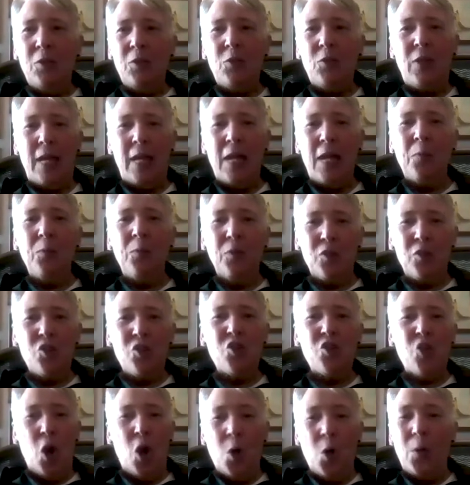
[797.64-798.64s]
you can't
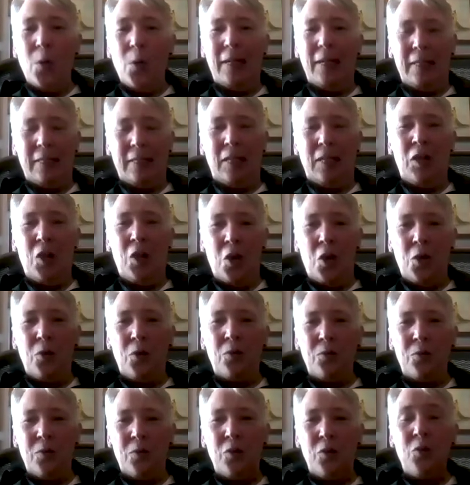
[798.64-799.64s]
really show it.
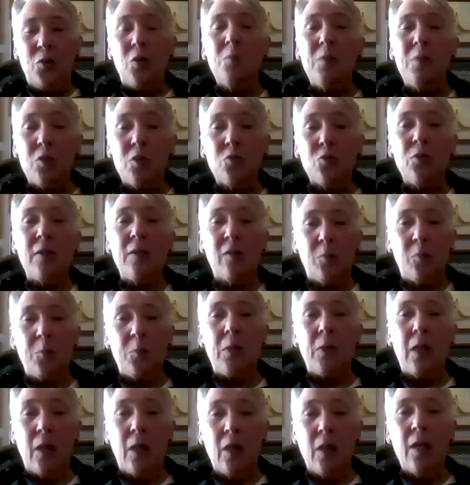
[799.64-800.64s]
You can be
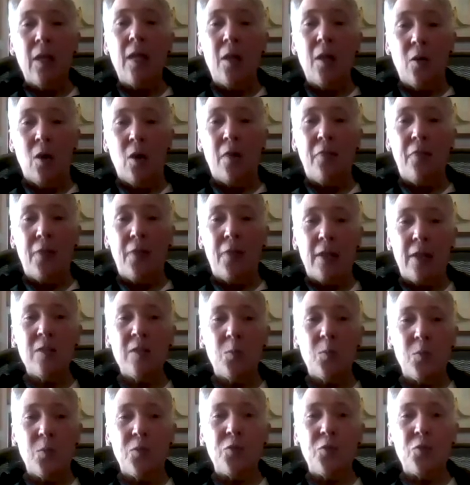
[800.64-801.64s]
transparent and
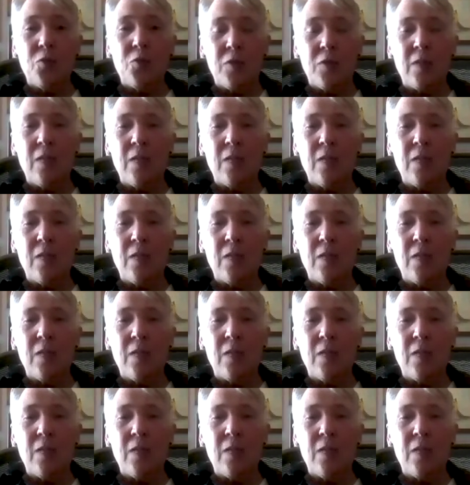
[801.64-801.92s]
authentic with your